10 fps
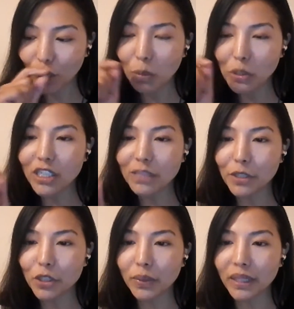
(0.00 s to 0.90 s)
which has
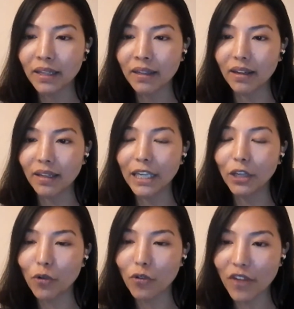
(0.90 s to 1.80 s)
been doing
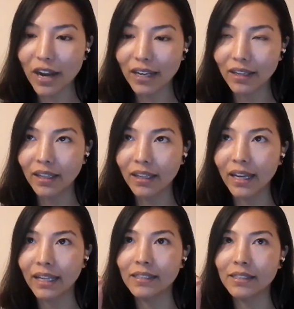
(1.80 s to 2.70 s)
eco-friendly
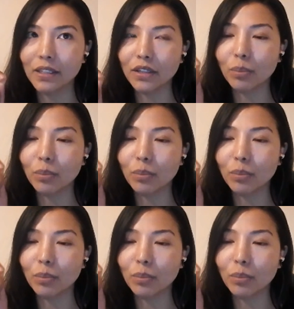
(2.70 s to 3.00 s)
and